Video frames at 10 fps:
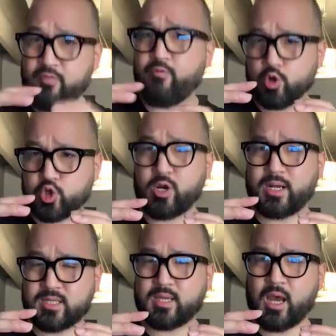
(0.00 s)

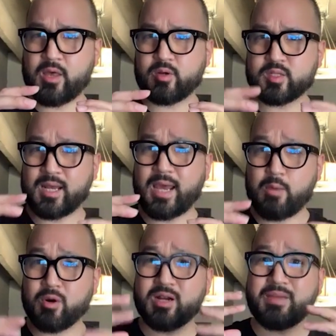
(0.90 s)
Voltroning together and saying, hey,
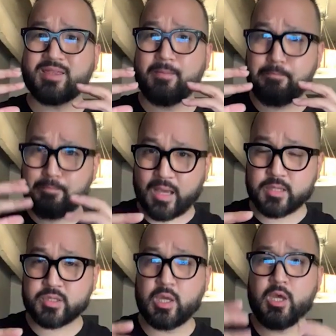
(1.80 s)
we're going to make the
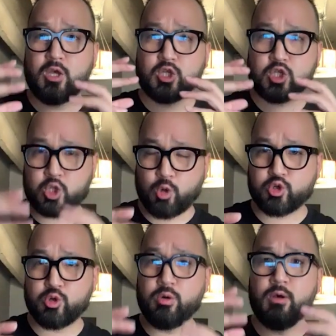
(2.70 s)
best
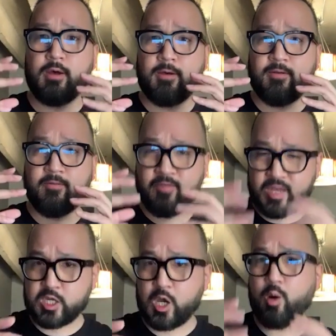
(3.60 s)
social
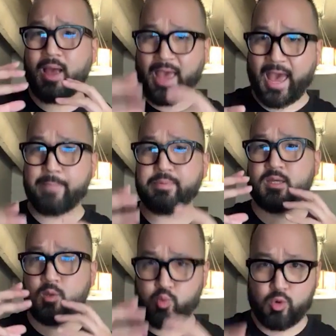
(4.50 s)
video app
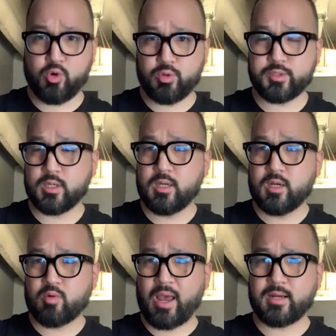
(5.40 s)
in the world,
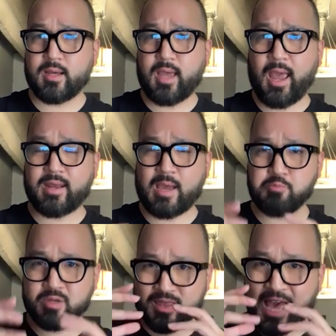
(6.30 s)
right? And and
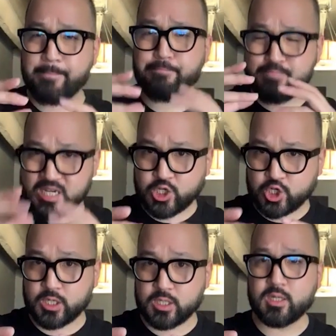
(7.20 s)
with that
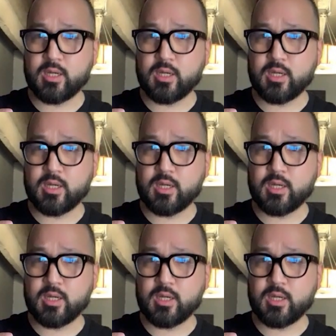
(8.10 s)
mission,